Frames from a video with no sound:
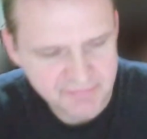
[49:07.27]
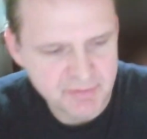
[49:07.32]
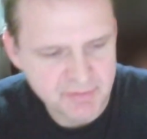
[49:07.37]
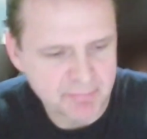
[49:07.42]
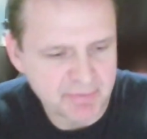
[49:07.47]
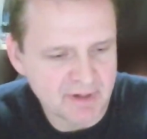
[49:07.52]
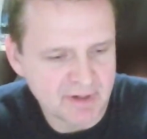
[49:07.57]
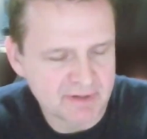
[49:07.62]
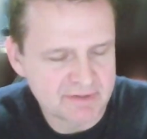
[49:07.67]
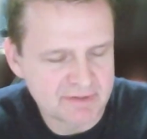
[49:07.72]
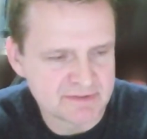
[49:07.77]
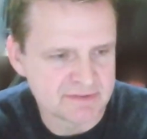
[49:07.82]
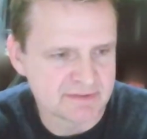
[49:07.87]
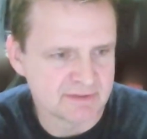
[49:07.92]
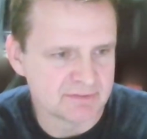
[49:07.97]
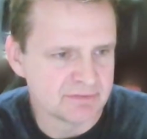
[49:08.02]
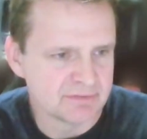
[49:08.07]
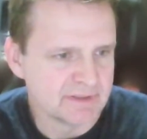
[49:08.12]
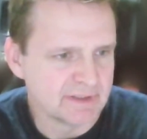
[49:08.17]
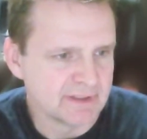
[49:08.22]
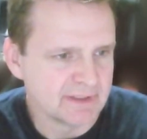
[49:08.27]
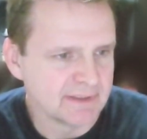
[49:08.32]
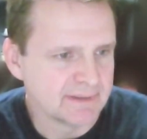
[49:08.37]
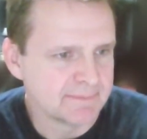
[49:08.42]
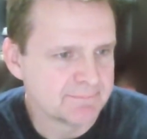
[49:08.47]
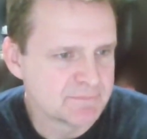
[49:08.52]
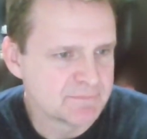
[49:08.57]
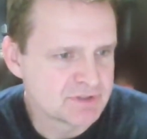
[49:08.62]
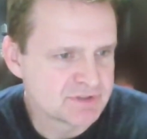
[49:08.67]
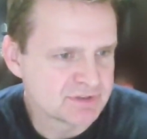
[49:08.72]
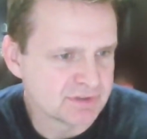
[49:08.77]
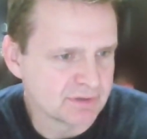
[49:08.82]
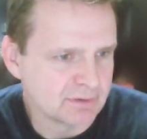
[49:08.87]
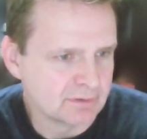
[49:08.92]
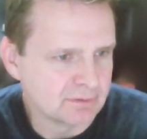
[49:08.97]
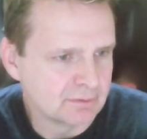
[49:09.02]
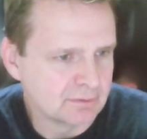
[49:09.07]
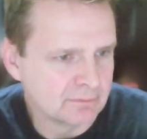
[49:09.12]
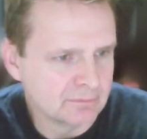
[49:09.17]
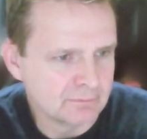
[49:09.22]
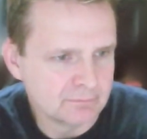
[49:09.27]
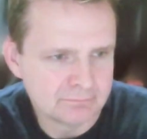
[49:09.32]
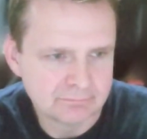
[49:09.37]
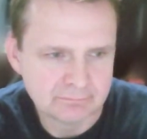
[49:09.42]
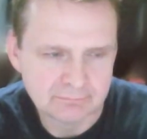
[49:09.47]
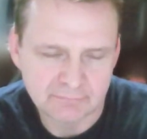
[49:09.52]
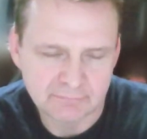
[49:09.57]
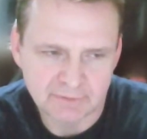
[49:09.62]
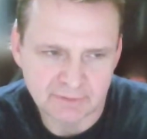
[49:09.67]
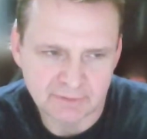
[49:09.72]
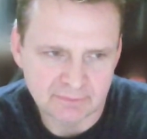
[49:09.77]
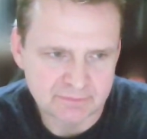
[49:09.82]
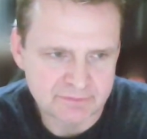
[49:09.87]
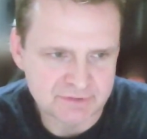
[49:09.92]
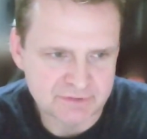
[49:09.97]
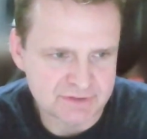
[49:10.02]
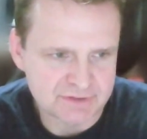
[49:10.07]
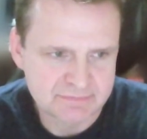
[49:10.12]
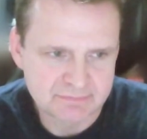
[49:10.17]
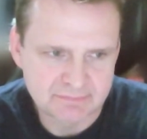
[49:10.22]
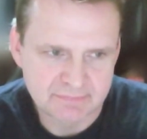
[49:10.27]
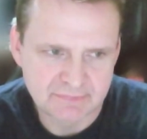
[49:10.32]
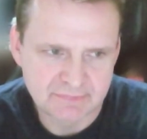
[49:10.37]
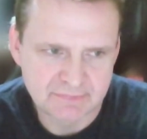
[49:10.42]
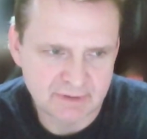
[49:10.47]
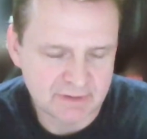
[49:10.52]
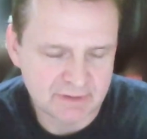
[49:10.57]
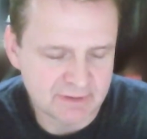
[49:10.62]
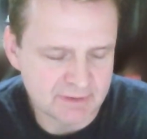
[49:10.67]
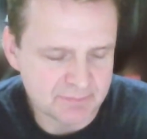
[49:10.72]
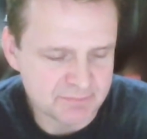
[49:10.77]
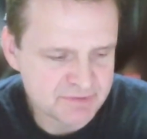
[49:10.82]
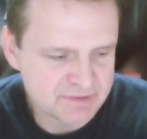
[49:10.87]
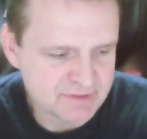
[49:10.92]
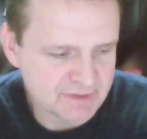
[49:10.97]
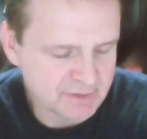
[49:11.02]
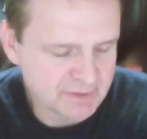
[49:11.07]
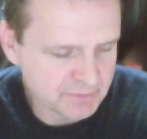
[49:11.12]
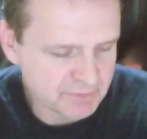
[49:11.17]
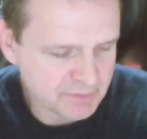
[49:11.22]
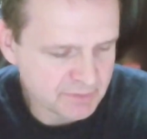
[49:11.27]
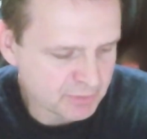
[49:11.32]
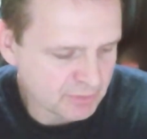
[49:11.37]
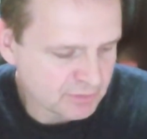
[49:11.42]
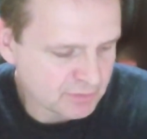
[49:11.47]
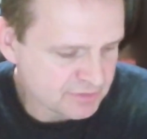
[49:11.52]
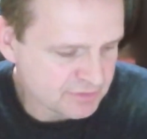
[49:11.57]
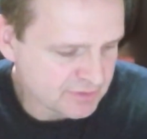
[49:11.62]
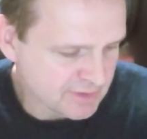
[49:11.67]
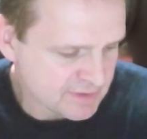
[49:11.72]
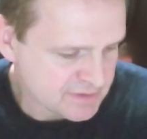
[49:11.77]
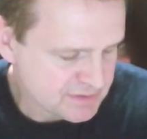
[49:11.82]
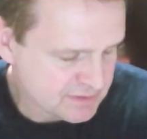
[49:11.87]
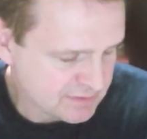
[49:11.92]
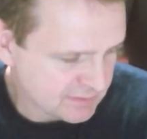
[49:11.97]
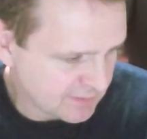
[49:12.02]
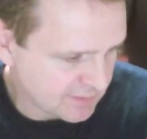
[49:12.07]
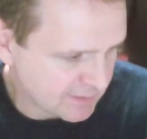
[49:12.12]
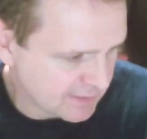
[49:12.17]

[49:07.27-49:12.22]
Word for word: the boxes every day. So you know, just keep sticking with the process.